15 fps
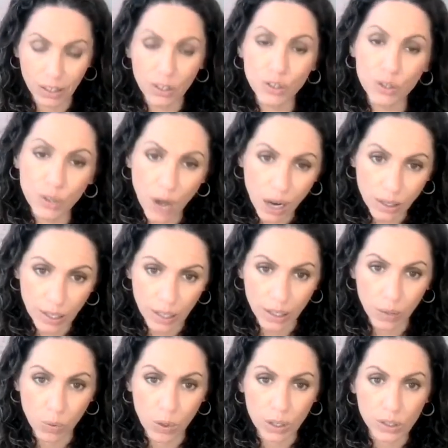You're not
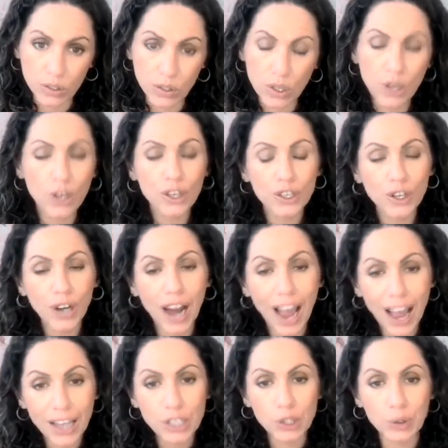getting worse. You're
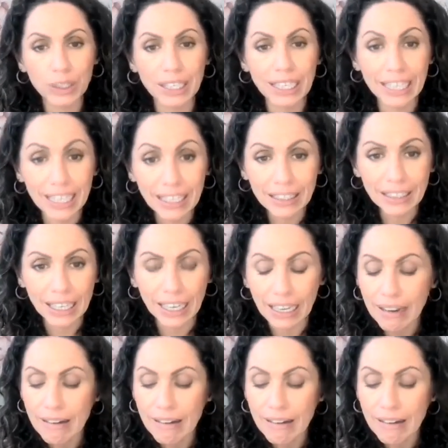actually healing.